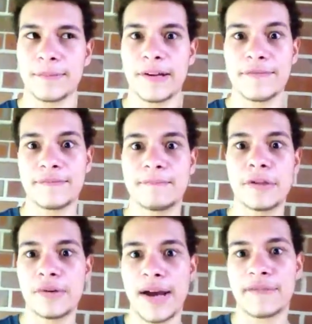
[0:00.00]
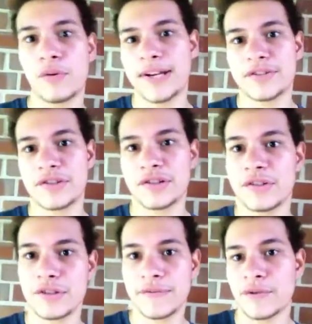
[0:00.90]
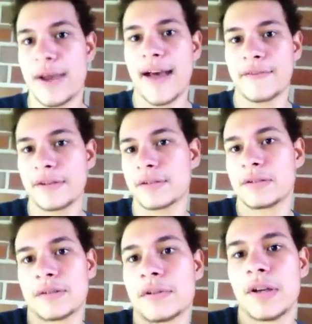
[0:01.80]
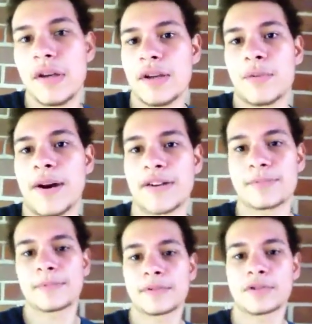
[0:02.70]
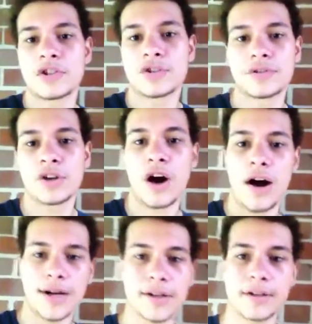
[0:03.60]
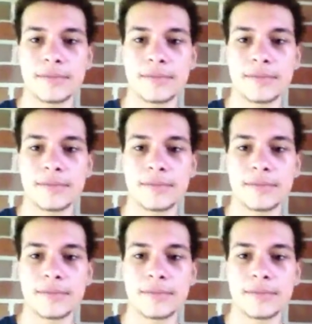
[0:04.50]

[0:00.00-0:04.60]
but if you have questions or if you have it, you want to talk,